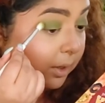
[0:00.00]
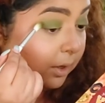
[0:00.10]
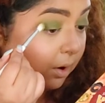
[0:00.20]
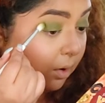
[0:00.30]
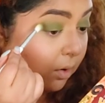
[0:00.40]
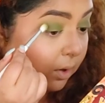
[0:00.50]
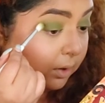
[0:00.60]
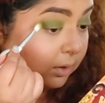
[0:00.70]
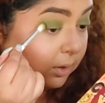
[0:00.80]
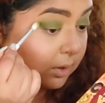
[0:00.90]
bit
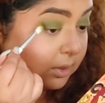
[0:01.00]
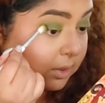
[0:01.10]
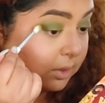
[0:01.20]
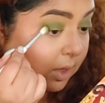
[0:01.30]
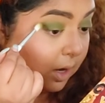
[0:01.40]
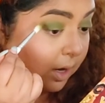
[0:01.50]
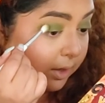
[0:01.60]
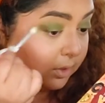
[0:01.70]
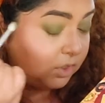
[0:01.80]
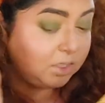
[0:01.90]
on the
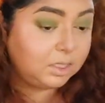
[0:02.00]
side,